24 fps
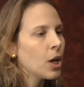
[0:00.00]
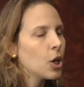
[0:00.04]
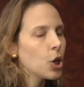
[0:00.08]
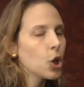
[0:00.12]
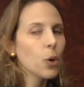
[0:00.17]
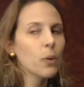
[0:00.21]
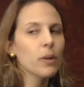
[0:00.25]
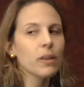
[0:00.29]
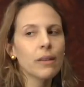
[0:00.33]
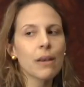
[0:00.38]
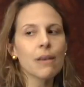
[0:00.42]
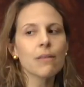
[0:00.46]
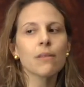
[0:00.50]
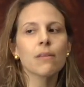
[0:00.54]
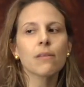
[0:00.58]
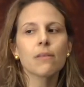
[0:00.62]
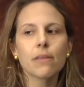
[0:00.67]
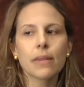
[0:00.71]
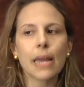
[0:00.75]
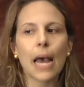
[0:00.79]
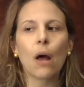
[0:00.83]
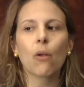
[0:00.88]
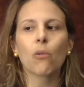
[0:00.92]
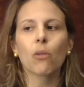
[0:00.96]
You know, it doesn't
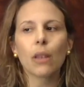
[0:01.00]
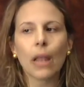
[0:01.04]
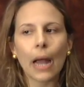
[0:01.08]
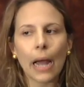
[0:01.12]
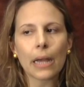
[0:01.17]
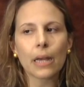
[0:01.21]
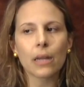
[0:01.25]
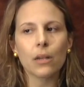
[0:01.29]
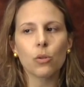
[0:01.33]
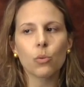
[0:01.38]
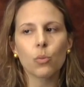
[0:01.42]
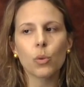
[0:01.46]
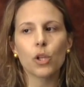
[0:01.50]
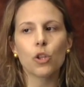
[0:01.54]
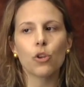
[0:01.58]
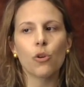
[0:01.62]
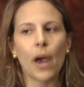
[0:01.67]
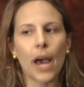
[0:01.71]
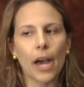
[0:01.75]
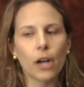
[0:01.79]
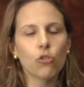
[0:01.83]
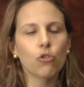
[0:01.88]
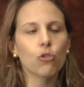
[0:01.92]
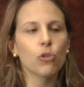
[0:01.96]
sound like it when you
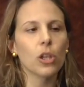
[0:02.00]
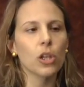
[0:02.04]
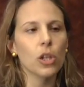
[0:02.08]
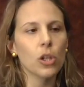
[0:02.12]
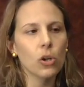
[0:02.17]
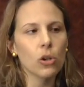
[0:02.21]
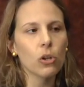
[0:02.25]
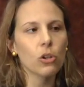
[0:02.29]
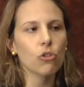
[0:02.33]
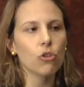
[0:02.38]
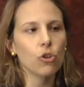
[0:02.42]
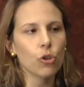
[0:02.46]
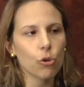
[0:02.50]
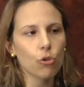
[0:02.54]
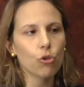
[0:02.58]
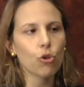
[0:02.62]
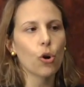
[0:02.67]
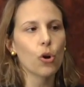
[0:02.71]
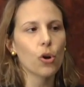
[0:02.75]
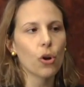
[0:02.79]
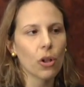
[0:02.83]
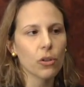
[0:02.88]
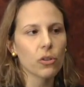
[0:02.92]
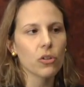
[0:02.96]
actually look, you know,
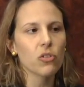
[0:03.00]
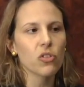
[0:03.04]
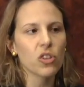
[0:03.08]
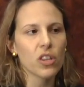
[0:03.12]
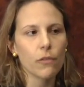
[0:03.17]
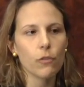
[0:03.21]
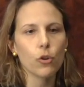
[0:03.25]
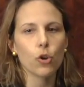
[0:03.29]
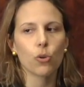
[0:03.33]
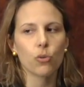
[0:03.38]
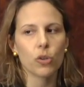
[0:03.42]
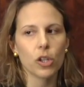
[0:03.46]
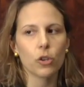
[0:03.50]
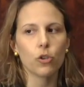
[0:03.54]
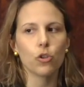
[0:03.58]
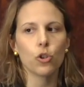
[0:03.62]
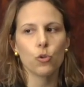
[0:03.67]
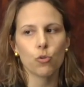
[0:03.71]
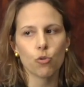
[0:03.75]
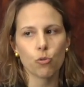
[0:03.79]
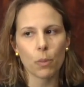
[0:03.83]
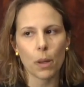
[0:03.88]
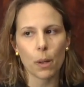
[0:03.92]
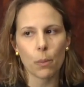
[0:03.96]
turn on the TV or read the
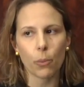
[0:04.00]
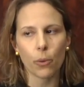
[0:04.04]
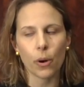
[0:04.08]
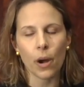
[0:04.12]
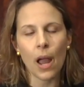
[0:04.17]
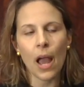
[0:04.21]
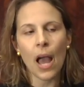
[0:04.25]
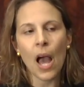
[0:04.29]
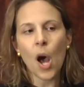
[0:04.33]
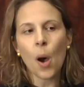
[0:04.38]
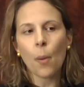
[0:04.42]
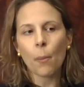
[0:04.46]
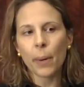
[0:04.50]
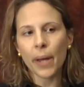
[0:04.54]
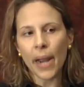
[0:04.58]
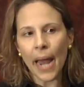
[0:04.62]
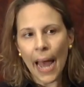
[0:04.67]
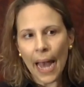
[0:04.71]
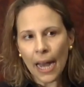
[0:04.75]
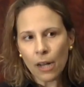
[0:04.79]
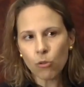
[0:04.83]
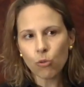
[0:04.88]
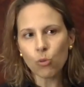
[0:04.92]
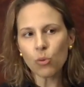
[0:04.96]
newspaper. But
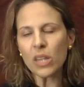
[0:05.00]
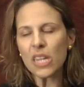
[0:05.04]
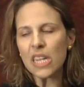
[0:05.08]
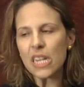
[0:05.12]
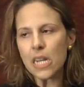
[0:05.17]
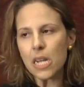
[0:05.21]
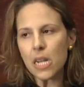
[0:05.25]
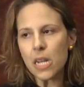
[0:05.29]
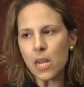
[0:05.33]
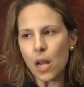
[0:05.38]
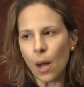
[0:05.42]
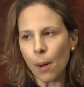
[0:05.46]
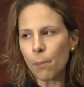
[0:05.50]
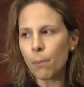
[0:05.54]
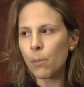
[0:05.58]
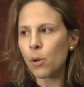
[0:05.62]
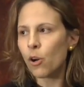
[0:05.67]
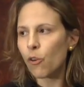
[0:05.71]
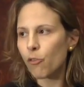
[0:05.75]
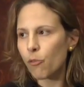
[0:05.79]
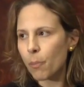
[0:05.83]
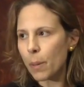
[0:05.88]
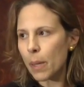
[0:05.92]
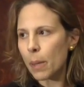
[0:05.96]
actually, the
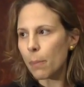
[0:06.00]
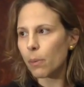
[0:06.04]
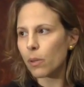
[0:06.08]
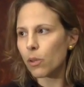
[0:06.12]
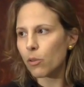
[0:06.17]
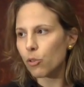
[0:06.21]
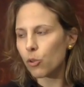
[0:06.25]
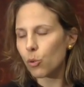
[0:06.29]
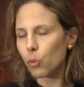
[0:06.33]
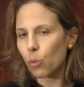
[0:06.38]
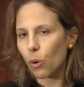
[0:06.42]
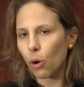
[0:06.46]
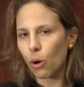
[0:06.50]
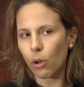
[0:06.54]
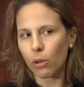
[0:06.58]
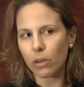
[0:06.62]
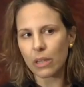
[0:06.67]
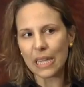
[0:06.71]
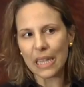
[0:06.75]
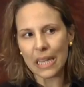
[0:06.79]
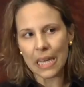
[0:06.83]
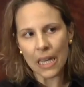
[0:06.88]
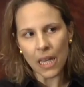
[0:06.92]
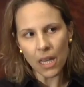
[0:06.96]
number of people in the
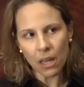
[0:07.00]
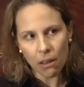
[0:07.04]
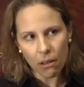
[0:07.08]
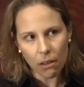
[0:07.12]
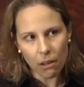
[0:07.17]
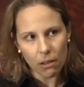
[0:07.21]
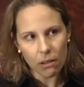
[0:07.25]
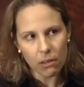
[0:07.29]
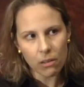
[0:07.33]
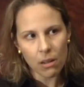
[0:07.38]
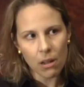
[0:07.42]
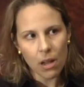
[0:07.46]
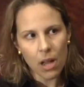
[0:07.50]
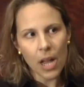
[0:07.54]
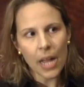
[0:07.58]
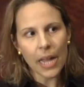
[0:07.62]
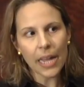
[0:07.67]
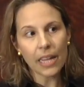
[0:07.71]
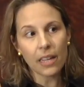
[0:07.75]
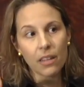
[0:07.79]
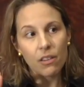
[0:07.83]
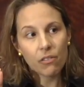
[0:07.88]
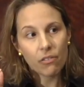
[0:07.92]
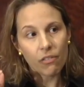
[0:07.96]
world killed
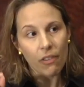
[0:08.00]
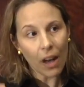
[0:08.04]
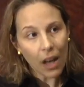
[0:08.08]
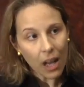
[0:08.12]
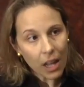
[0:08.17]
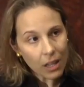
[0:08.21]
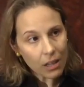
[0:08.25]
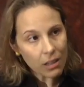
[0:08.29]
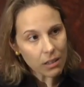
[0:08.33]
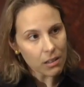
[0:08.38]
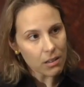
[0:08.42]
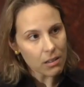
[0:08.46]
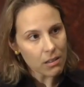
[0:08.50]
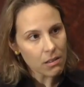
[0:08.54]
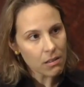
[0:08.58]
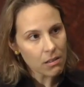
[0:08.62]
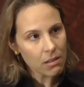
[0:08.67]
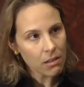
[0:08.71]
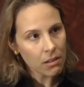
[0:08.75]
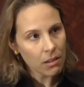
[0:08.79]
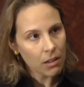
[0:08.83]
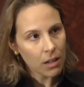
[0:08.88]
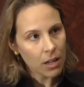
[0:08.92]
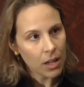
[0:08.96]
in
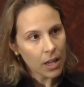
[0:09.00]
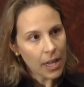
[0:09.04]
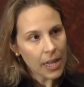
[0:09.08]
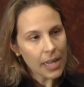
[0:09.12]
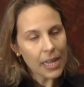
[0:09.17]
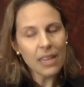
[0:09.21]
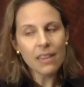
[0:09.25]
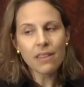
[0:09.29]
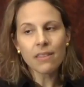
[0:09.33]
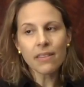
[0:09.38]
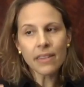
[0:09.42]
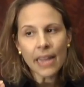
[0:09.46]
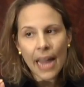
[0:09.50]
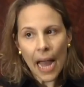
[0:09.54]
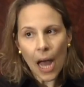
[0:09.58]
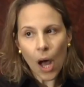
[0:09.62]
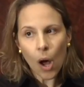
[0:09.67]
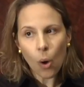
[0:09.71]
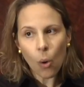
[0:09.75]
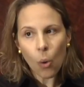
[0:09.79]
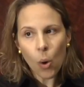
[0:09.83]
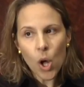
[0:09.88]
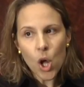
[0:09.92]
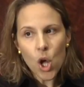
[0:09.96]
violence is
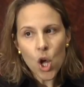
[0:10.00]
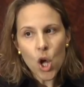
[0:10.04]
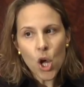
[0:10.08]
now,